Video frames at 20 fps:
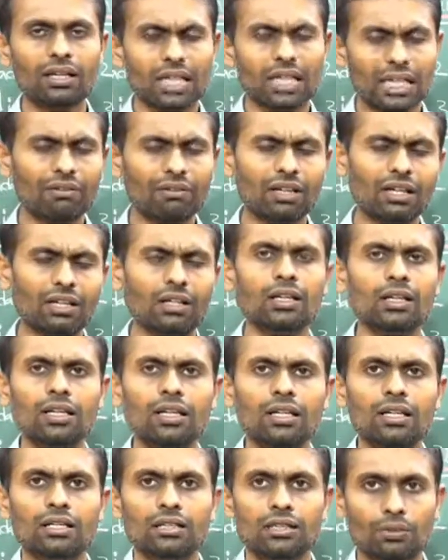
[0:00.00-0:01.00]
Even
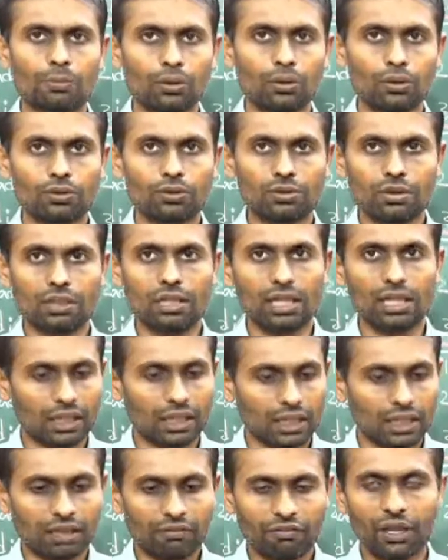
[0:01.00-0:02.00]
suppose
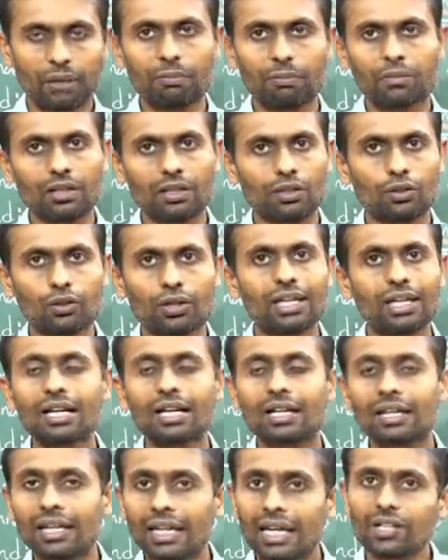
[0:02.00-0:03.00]
if I am doing a
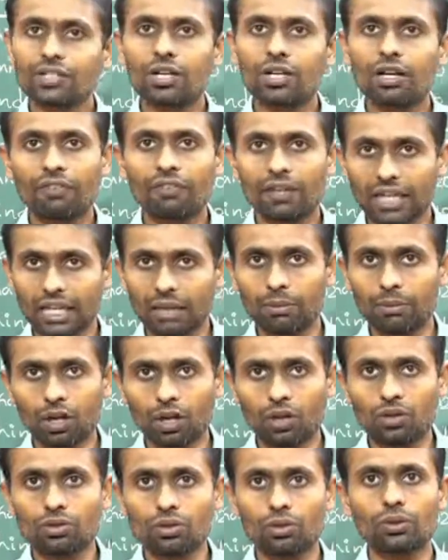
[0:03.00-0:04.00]
creation of a table
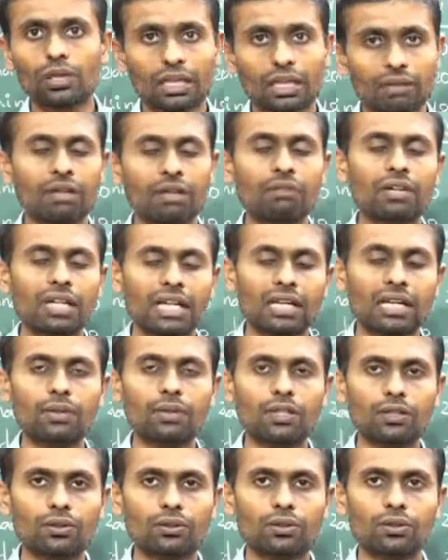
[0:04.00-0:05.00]
also, even we can
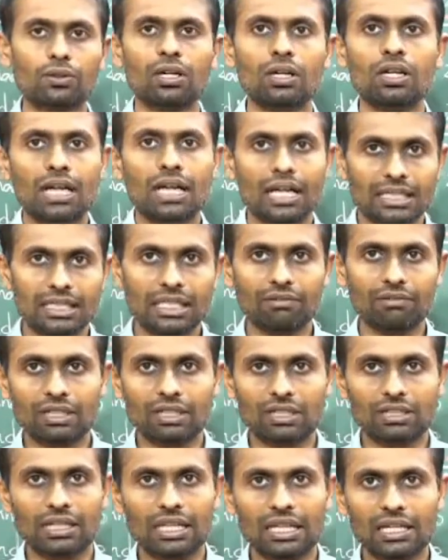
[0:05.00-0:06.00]
able to achieve
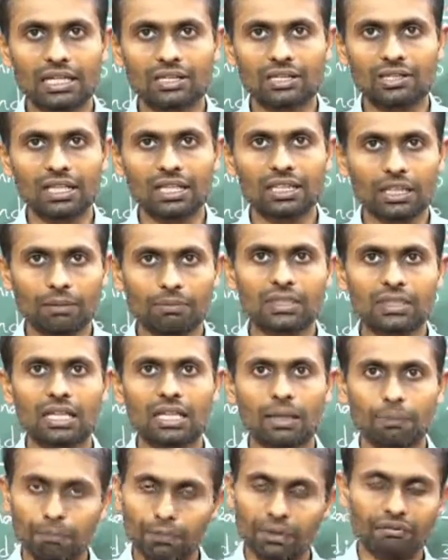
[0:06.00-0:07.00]
this key constraint. That means
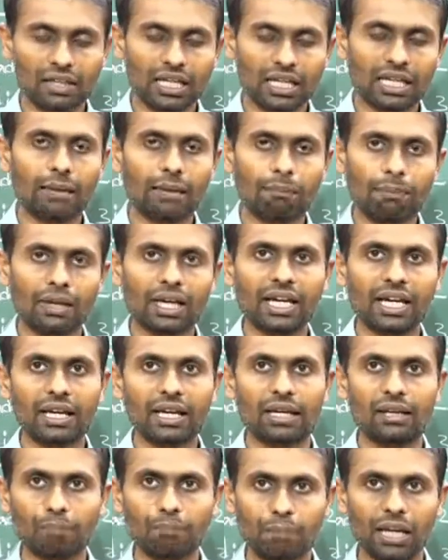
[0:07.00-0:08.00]
we can apply
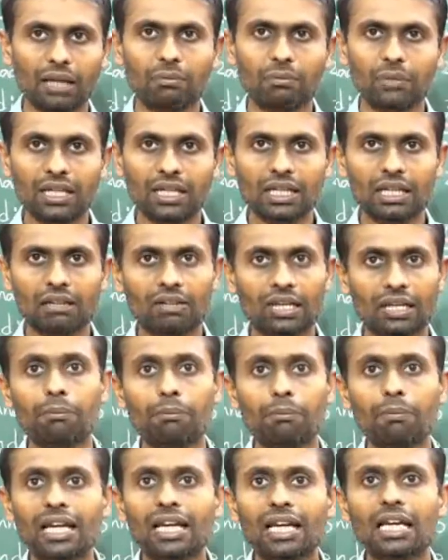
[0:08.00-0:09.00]
a primary key, we
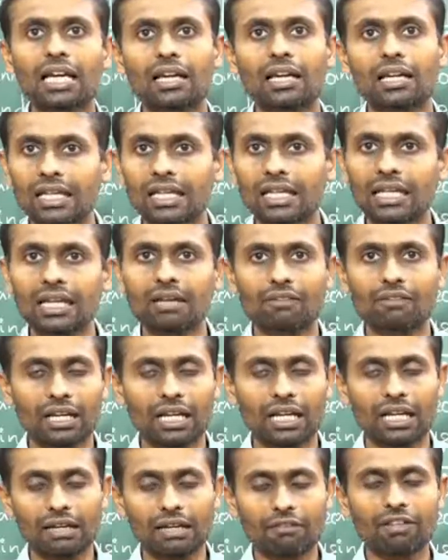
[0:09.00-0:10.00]
can make a key,
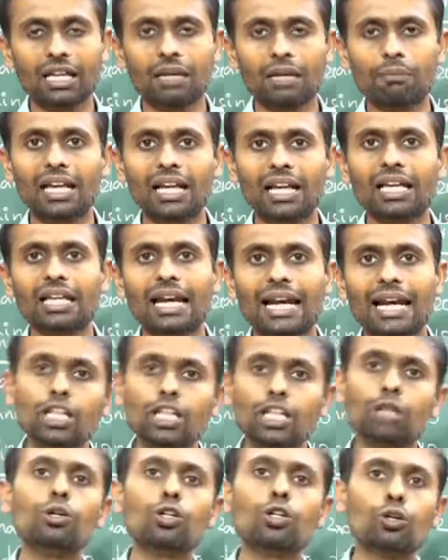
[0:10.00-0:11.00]
we can make an
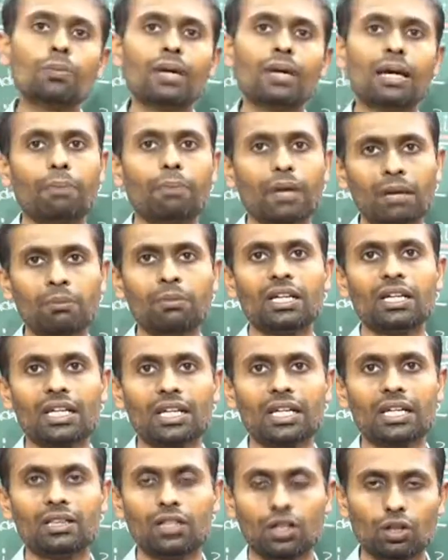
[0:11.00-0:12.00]
attribute to be a primary
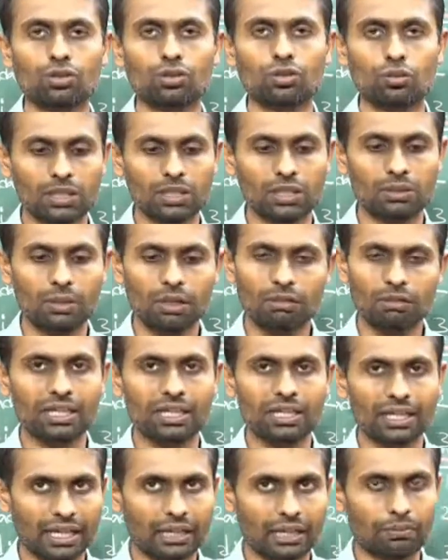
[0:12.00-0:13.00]
key. That also possible,
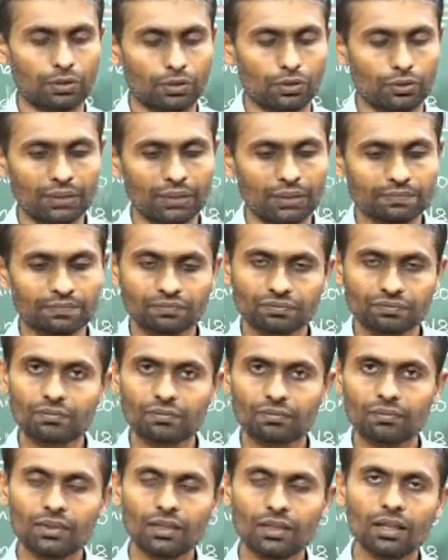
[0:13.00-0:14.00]
we'll take up today.
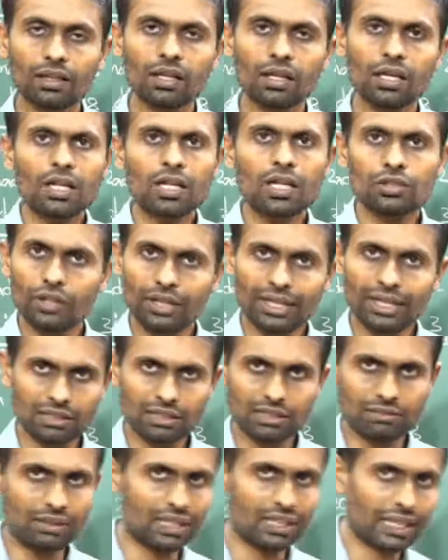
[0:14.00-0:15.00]
So
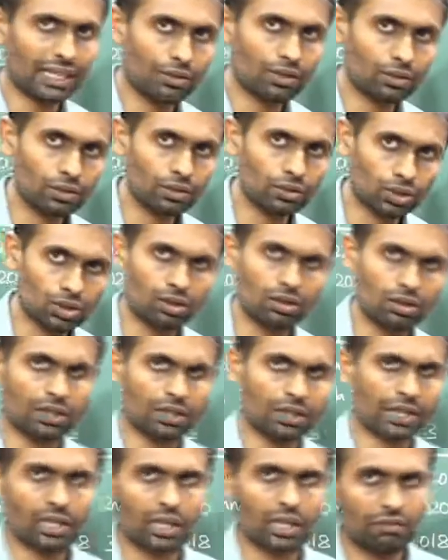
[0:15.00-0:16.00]
we'll try to
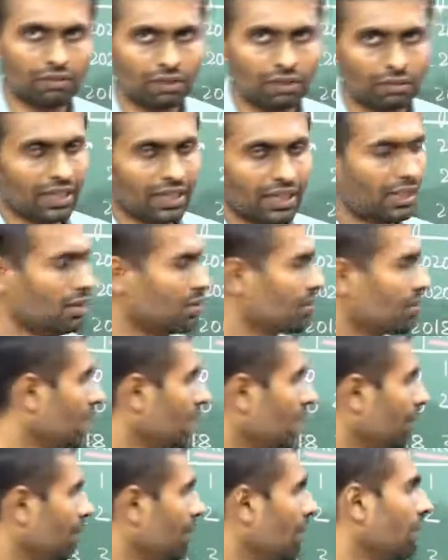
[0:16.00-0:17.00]
recall with very less
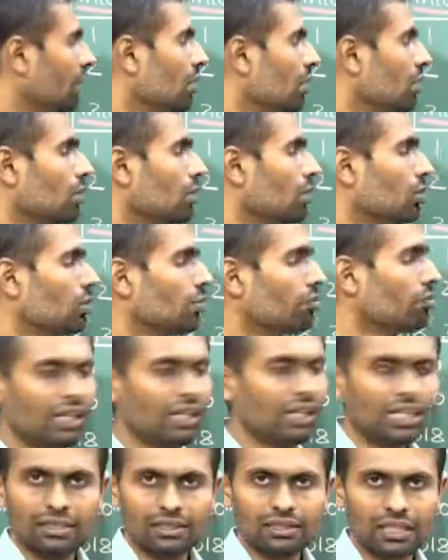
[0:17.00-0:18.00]
time. So
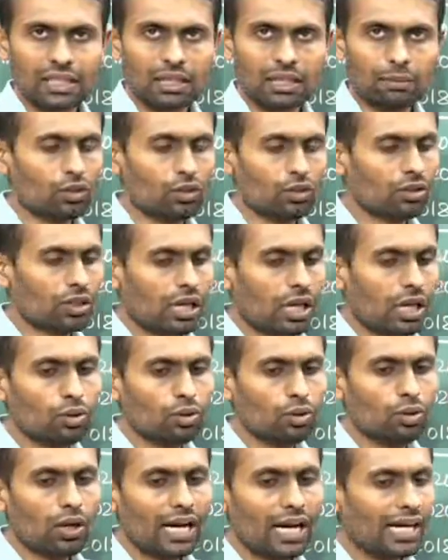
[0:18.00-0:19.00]
we discussed about how
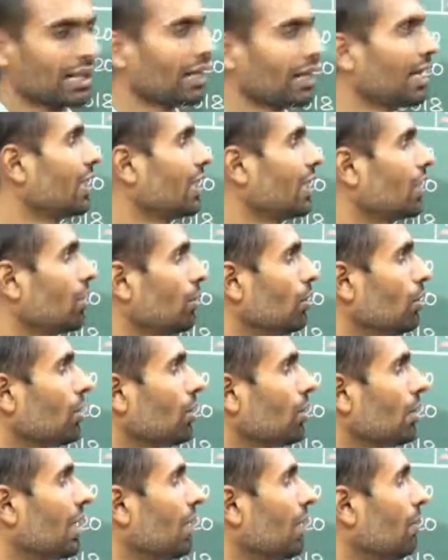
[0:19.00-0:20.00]
to add an attribute to
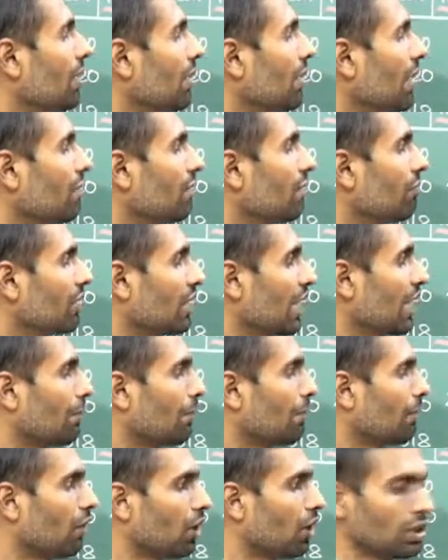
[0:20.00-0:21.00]
a table, right, with the help
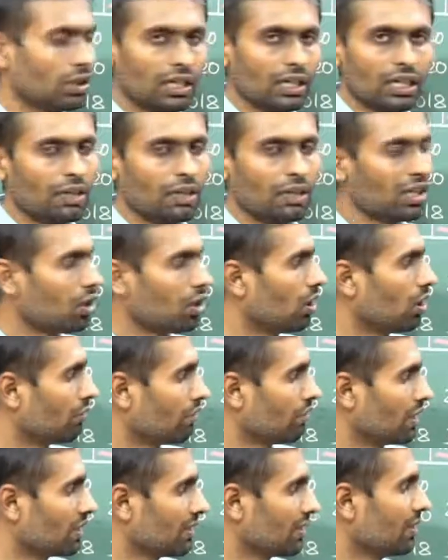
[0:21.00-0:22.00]
of alter command.
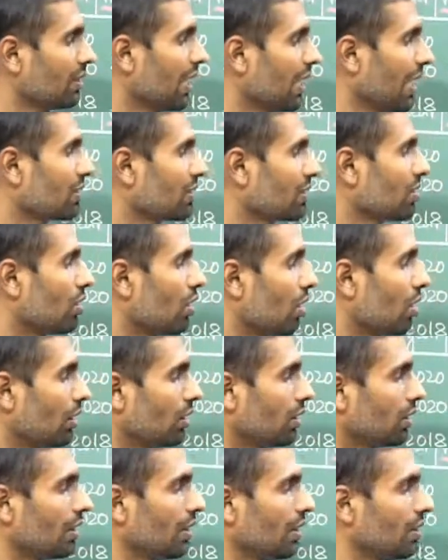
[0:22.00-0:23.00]
What is the syntax?
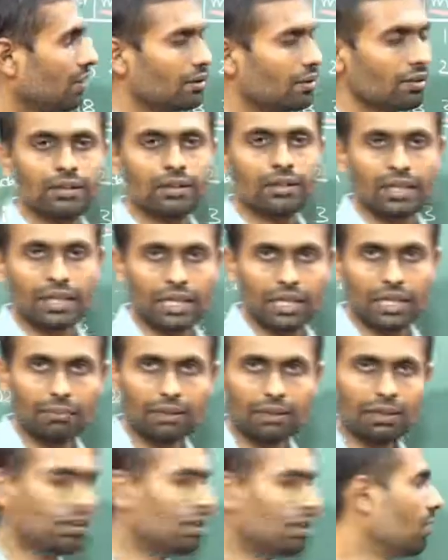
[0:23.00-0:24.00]
Alter
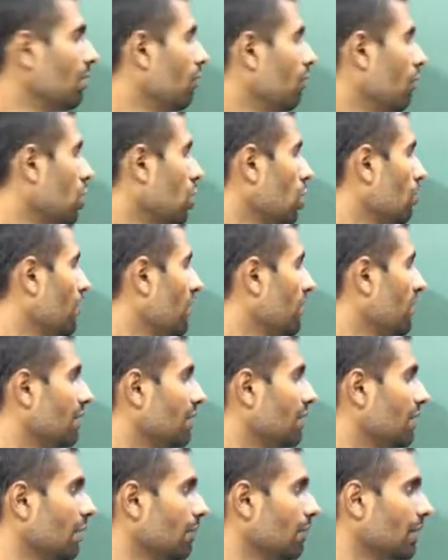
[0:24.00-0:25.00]
table followed by the
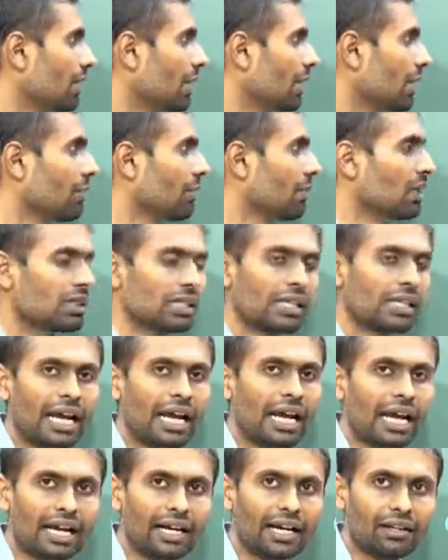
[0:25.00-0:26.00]
table name, then
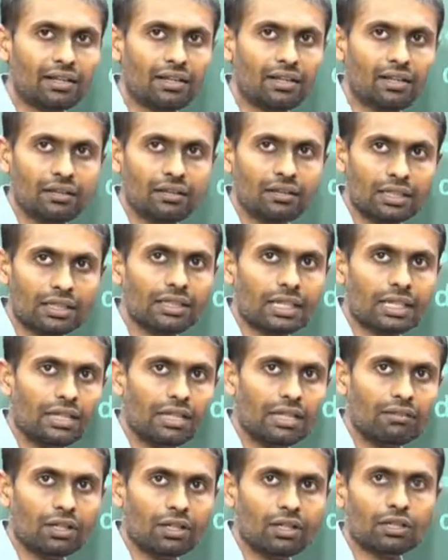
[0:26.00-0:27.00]
add is a
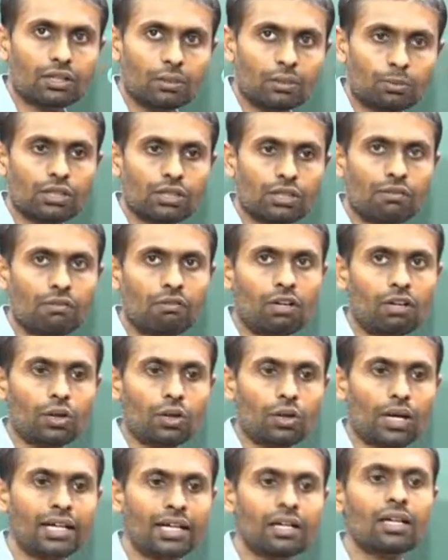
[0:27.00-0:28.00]
keyword. Suppose if I want
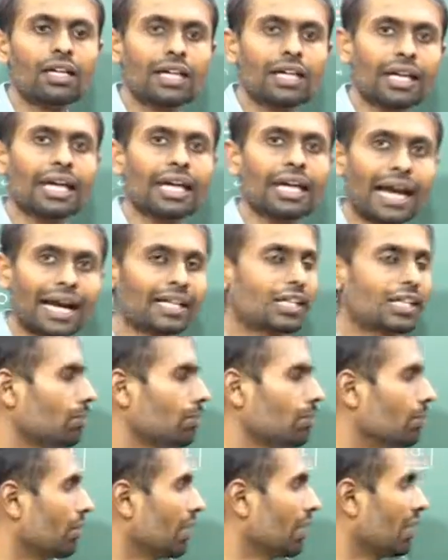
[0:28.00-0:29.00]
to add any
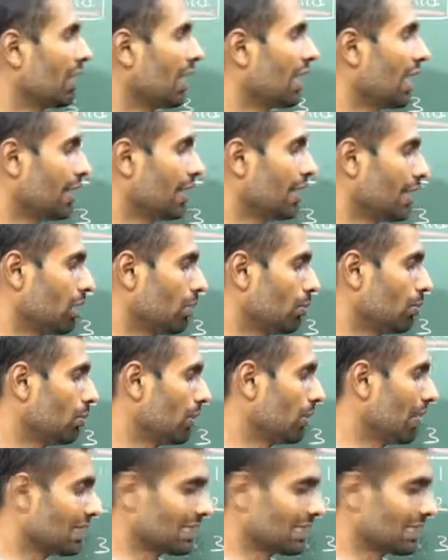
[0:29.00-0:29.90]
attribute, right, add attribute.